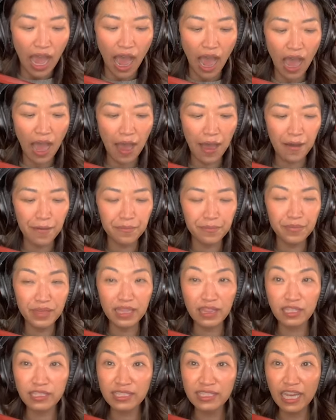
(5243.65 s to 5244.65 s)

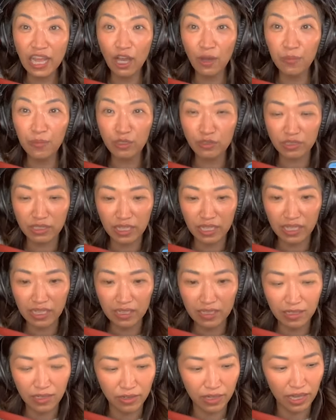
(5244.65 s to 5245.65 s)
The snail
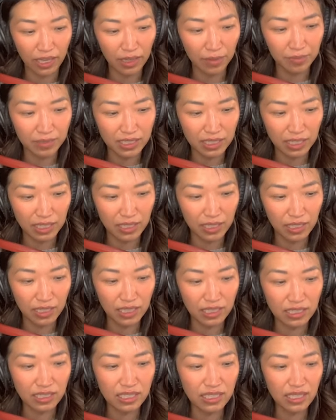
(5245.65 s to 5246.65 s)
mucin. Okay, let me see.
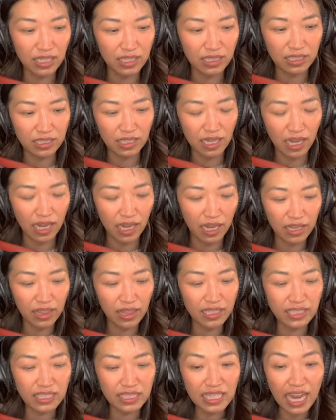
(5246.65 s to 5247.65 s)
The
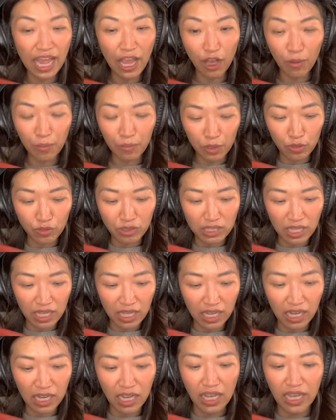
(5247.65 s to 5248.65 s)
snail
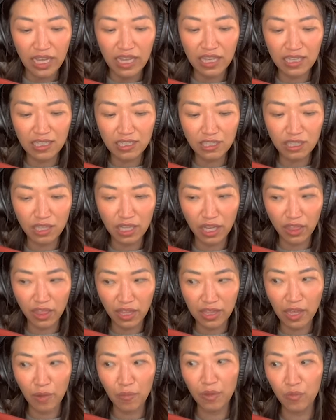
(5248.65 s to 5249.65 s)
mucin is the
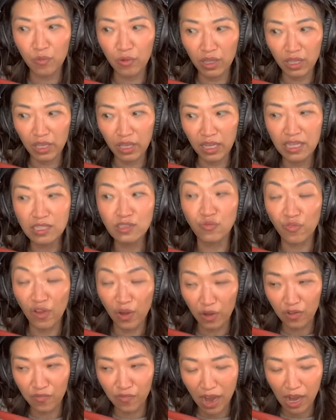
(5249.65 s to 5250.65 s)
thing that is
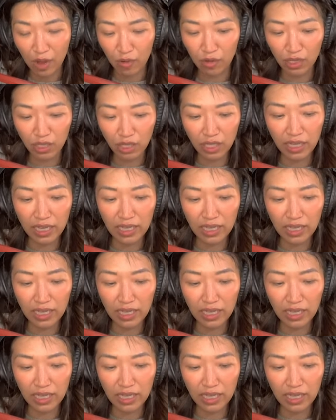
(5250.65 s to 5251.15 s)
very viral.